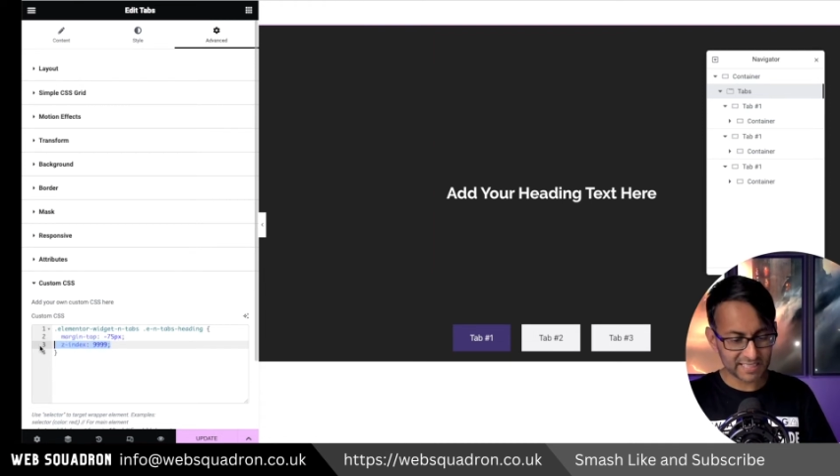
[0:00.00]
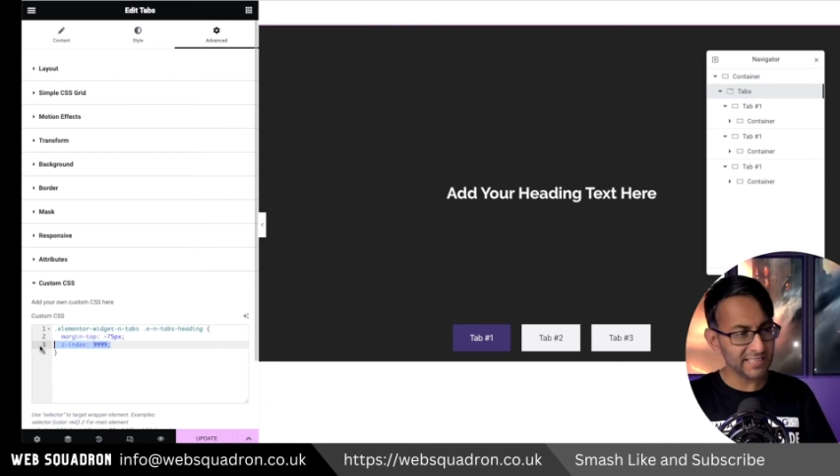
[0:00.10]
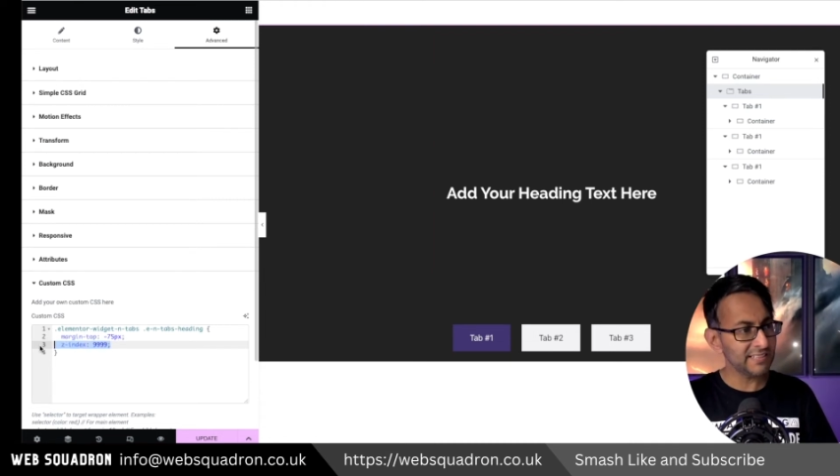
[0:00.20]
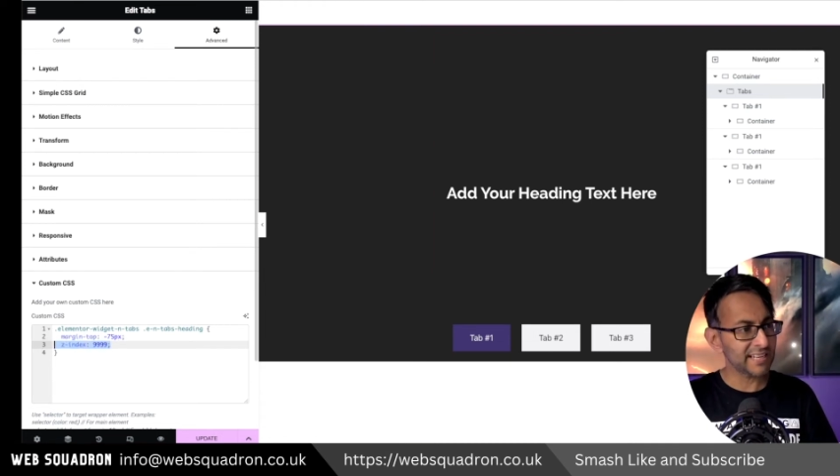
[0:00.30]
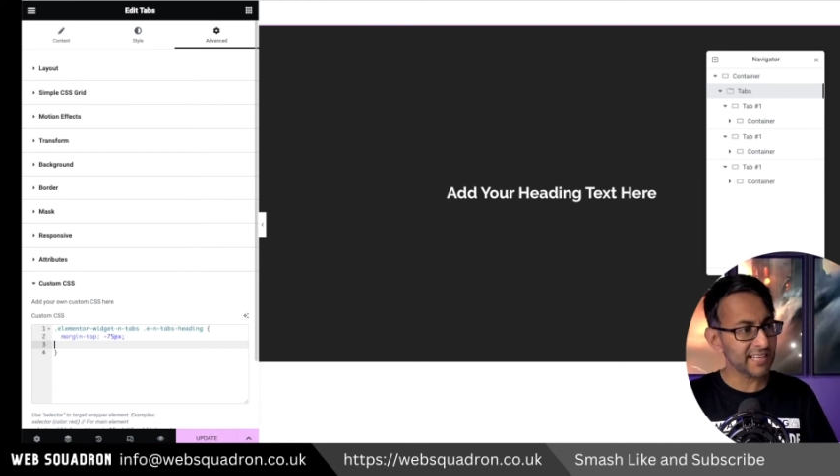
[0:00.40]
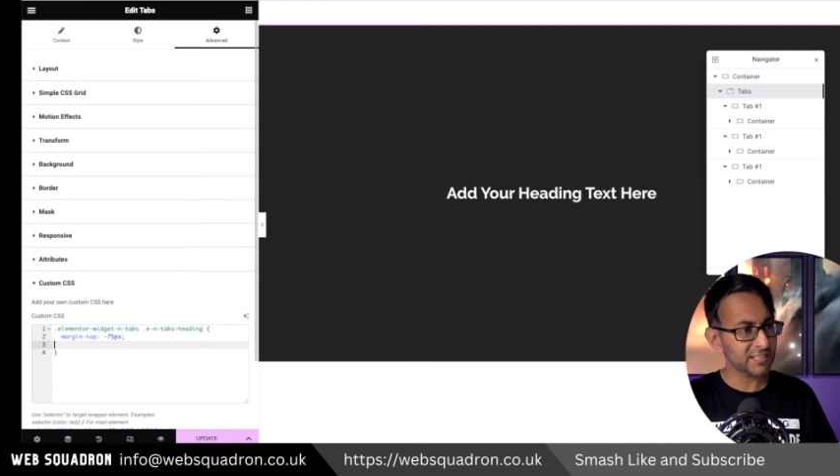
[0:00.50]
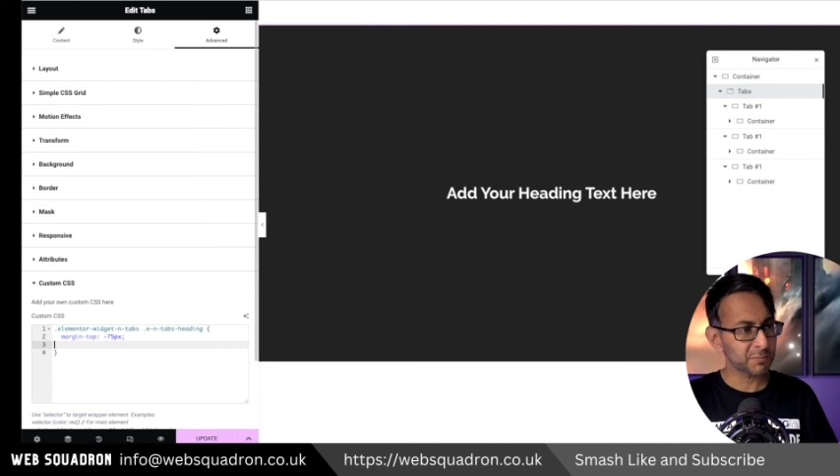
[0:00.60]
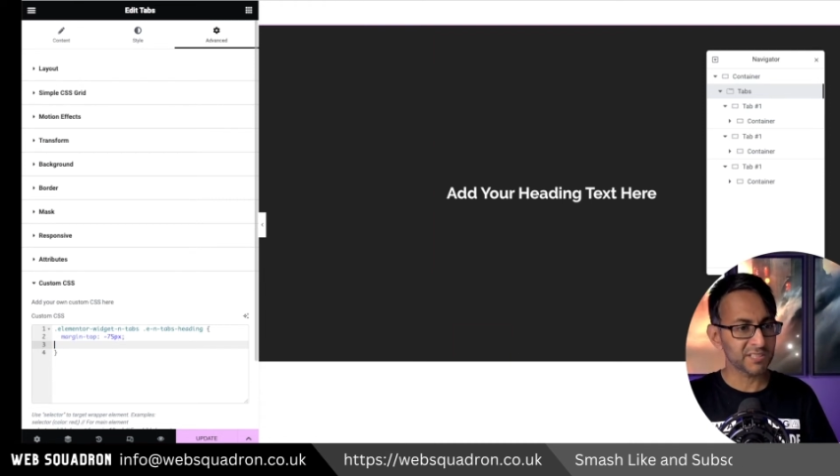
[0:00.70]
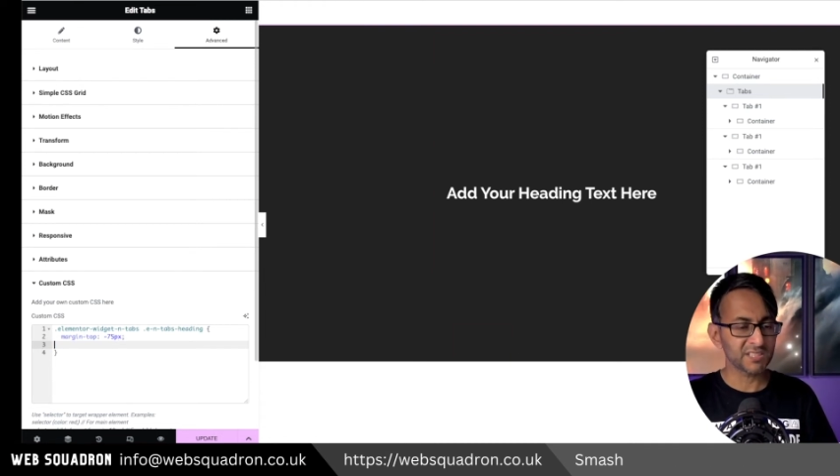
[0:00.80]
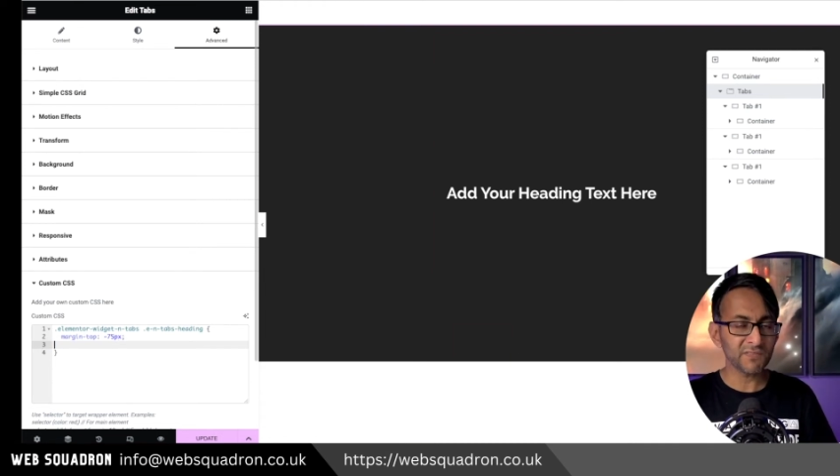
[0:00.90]
index,
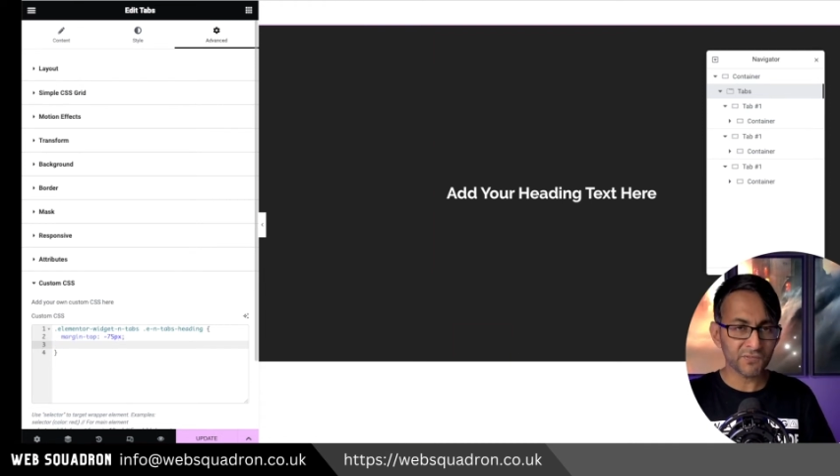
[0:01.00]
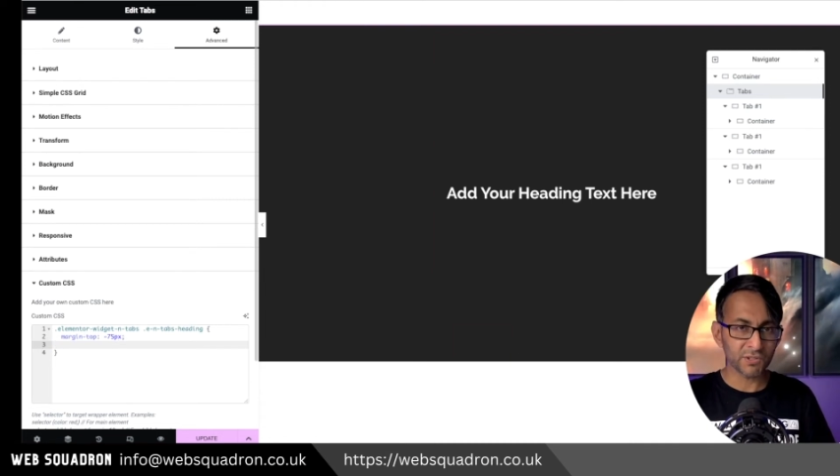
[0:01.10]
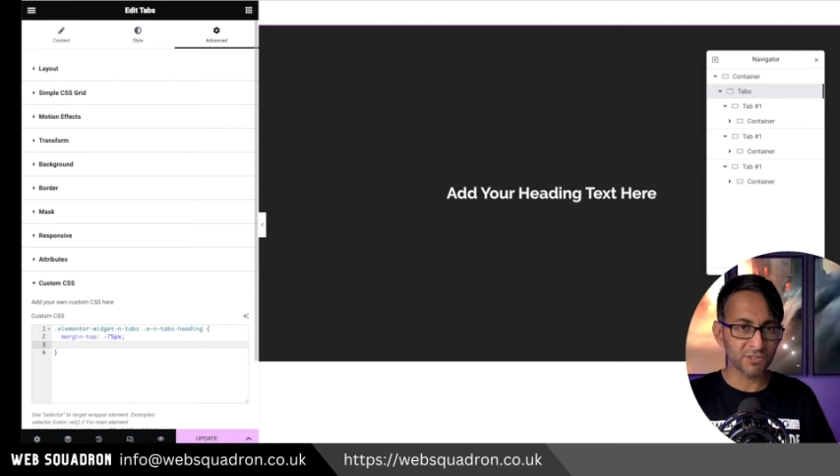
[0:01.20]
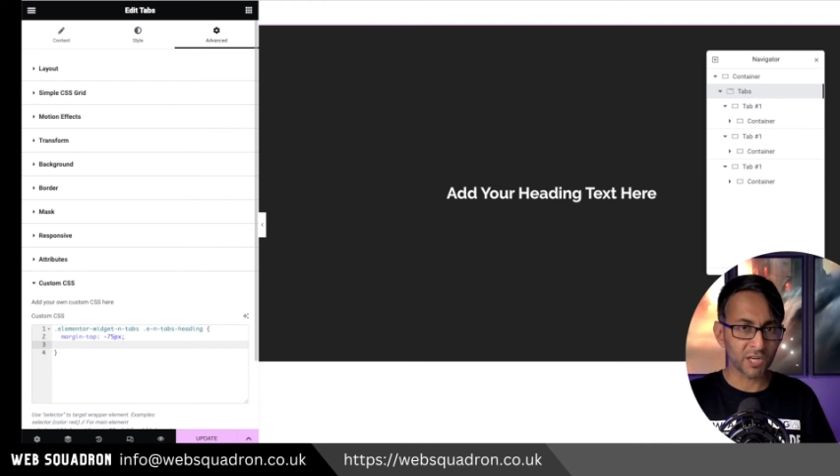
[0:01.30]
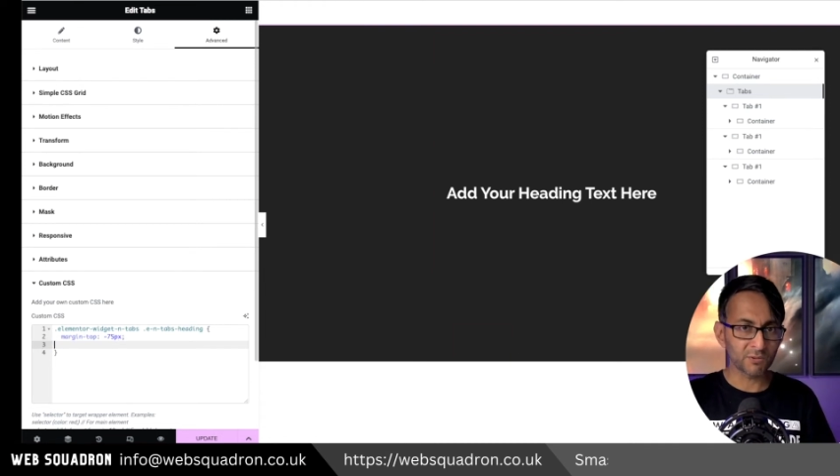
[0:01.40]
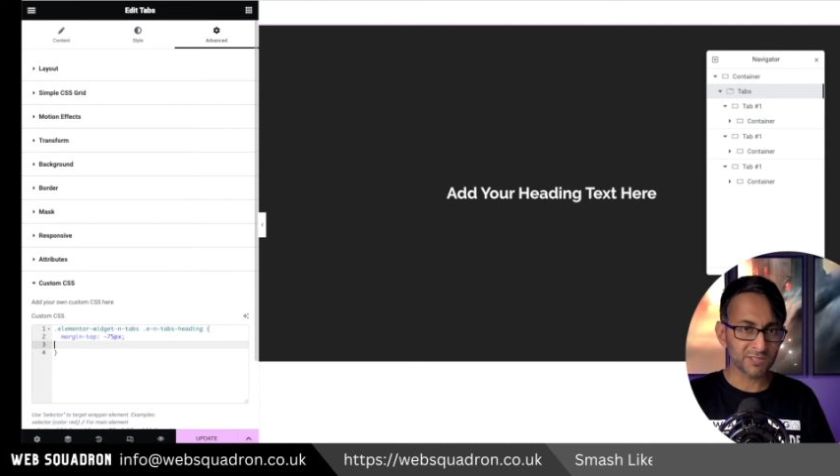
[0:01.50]
because if you don't,